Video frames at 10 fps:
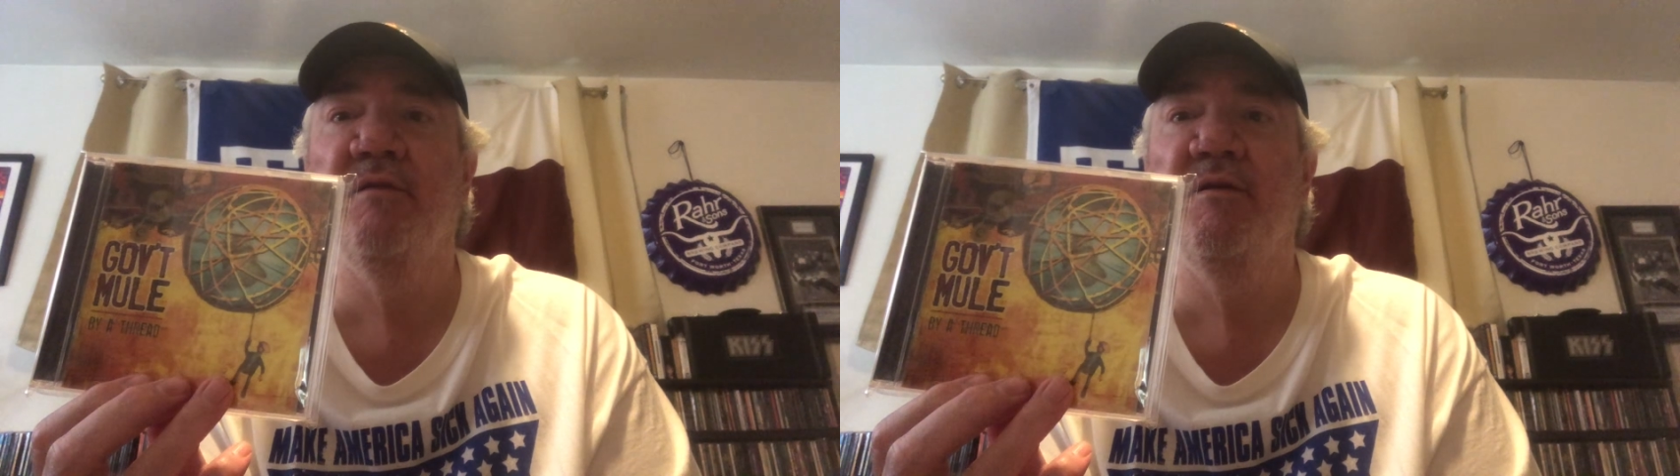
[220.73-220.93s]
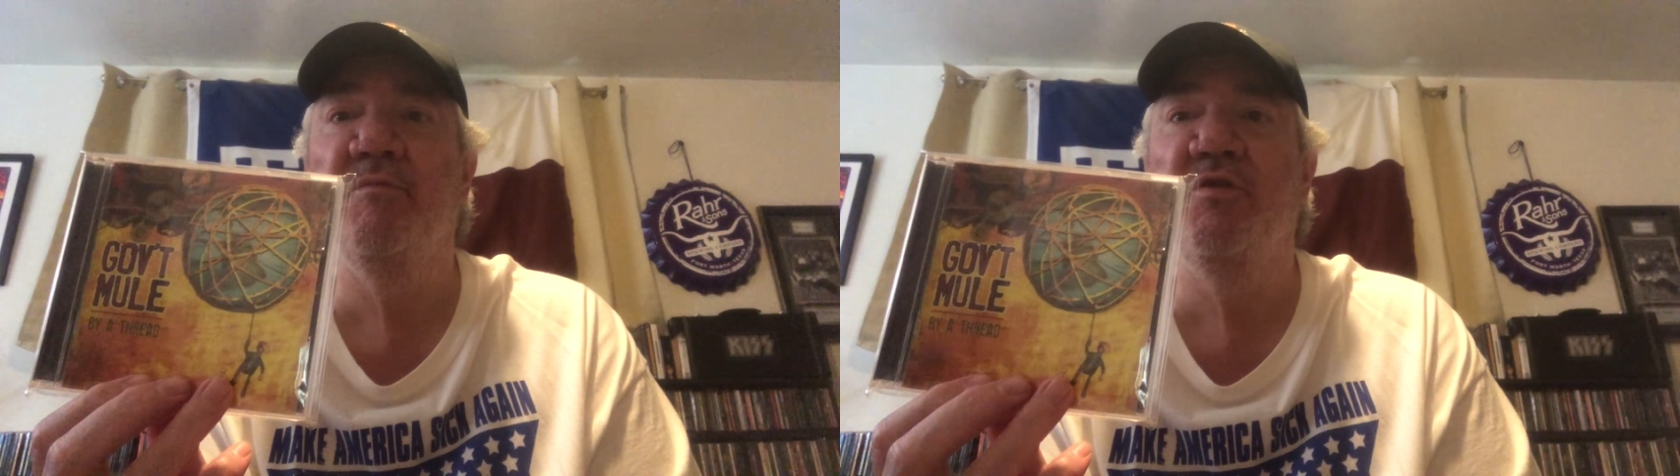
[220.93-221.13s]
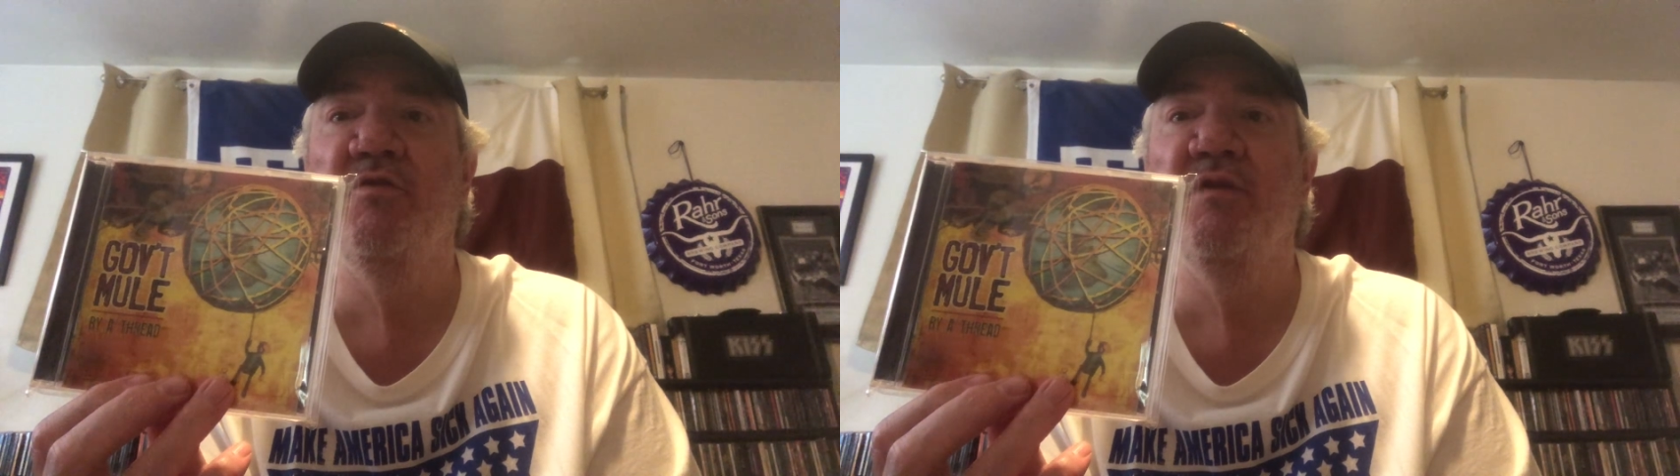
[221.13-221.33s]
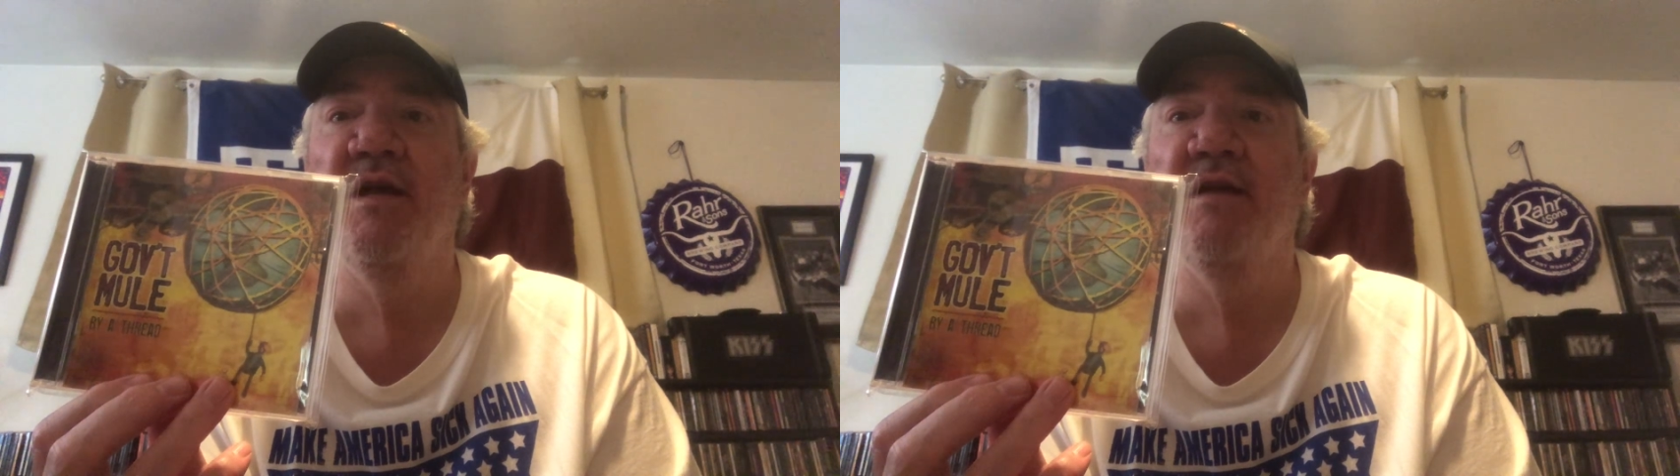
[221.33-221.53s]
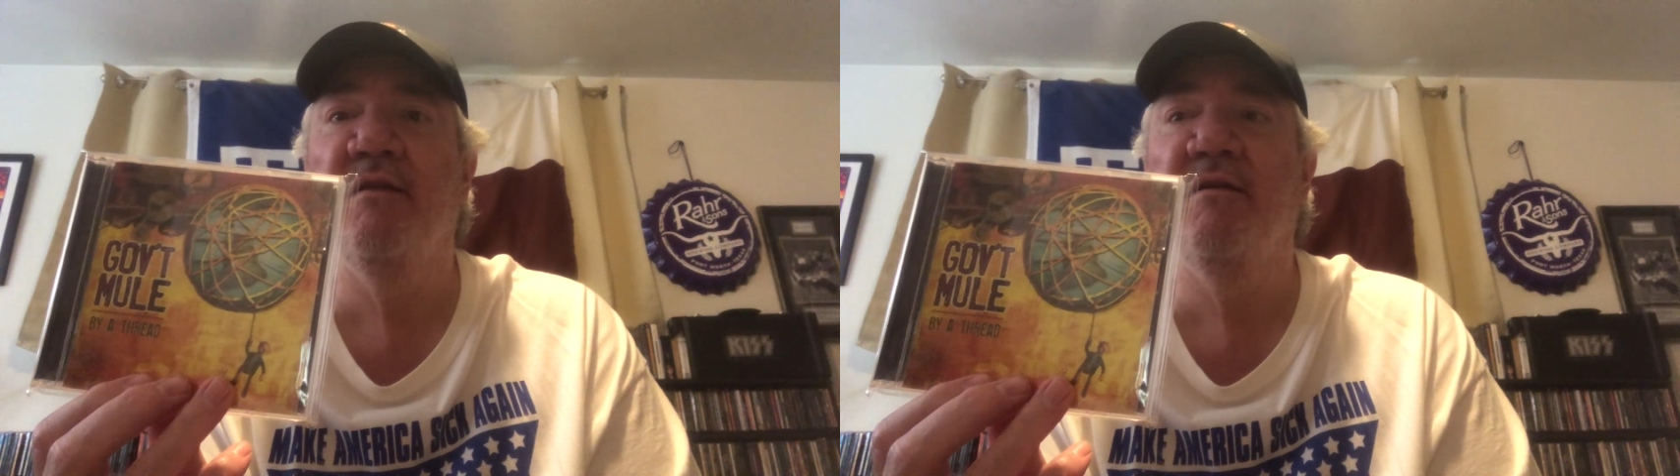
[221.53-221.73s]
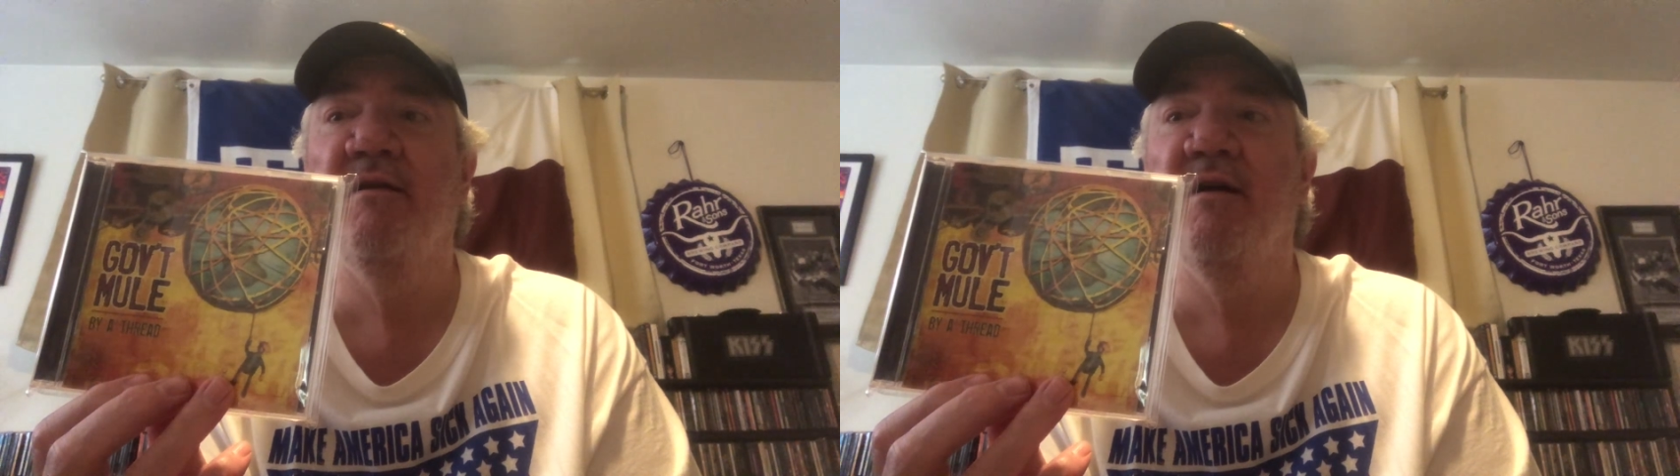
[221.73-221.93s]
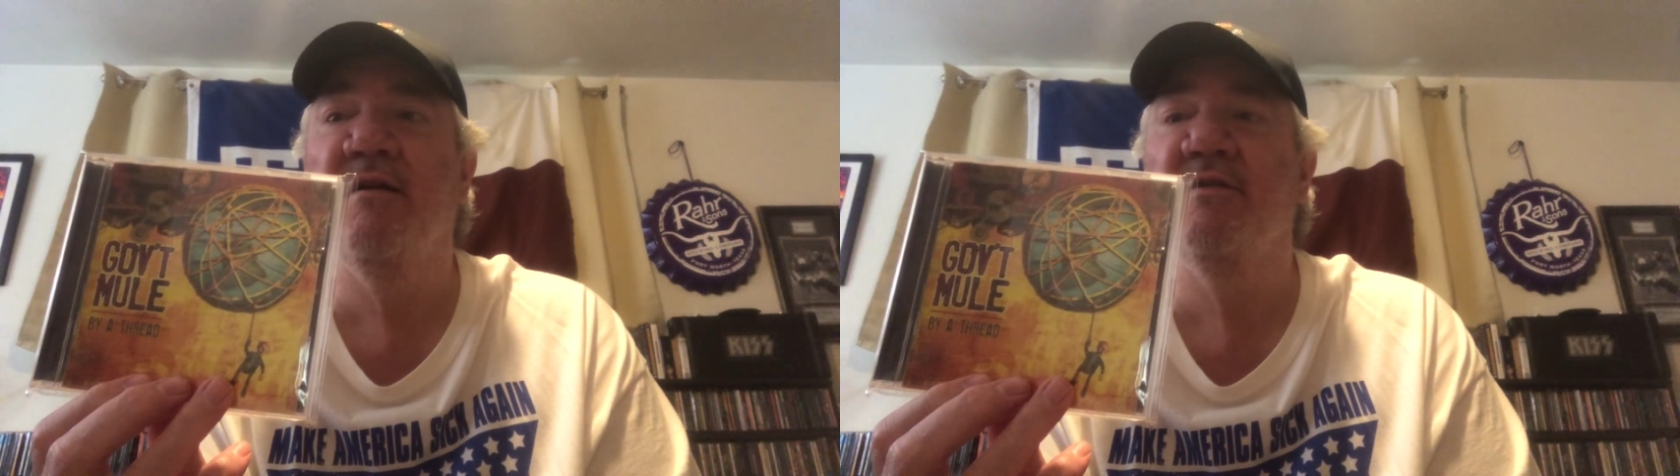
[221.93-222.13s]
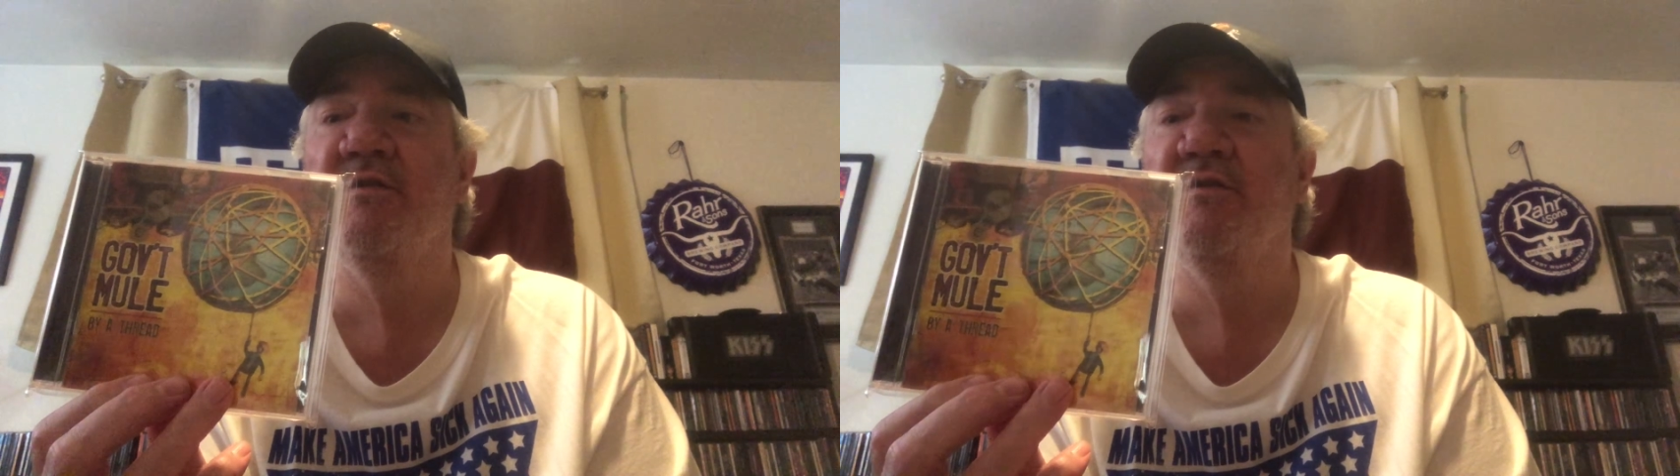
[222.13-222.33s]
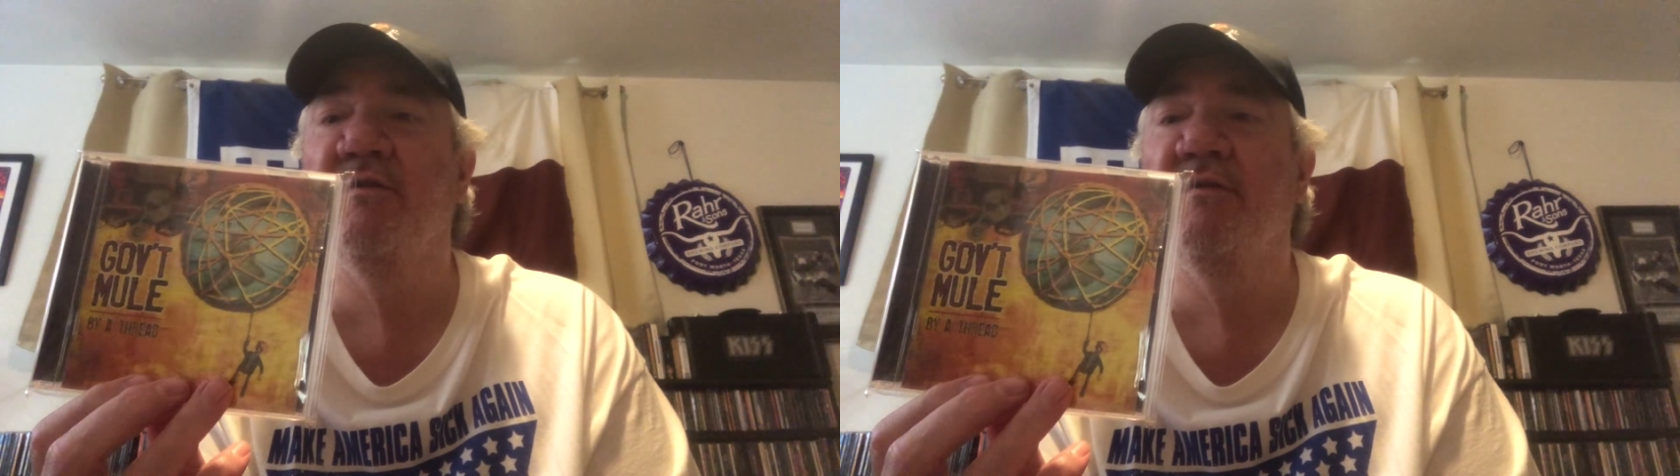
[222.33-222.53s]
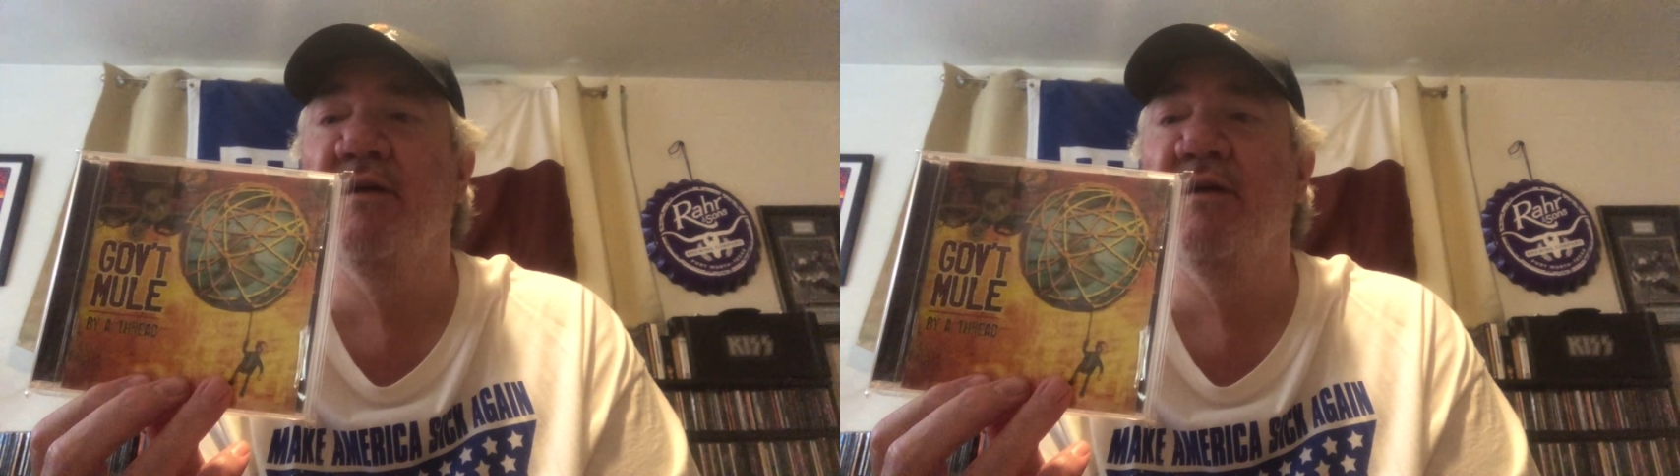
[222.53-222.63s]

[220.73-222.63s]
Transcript: them do that in concert.